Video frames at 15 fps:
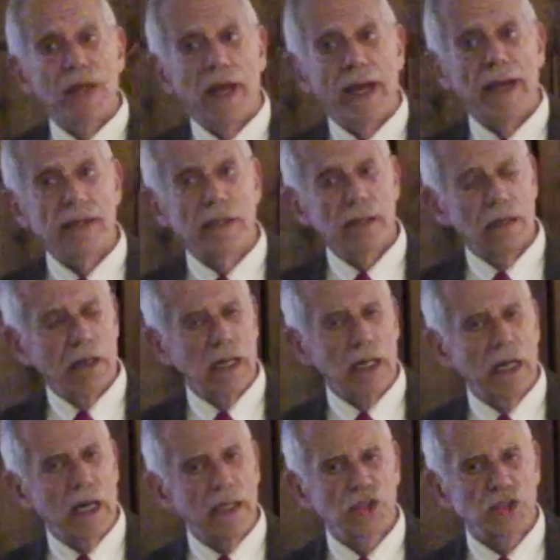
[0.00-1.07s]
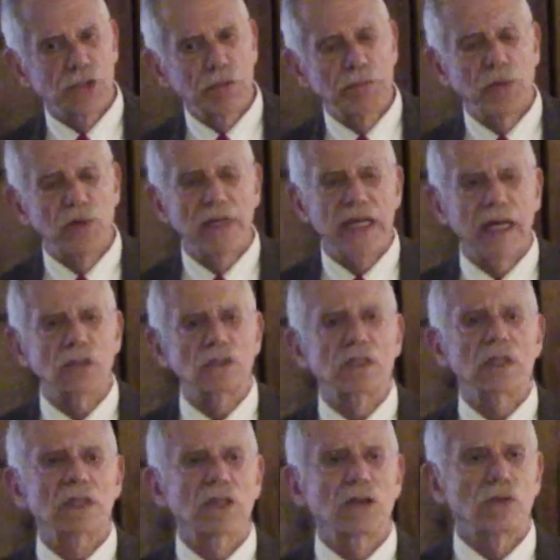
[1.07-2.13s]
and uh, I should point out
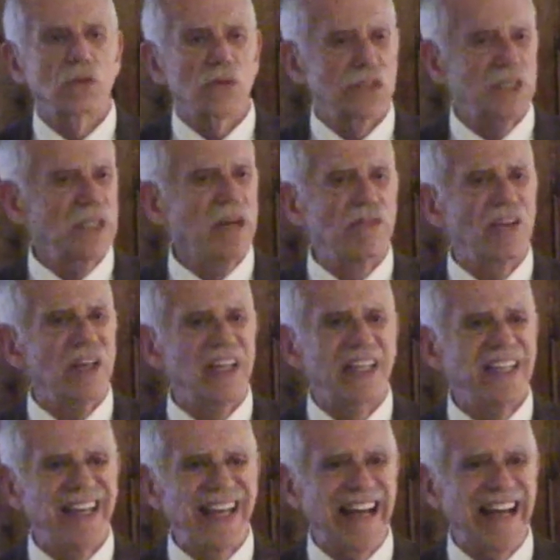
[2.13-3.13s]
that there was never any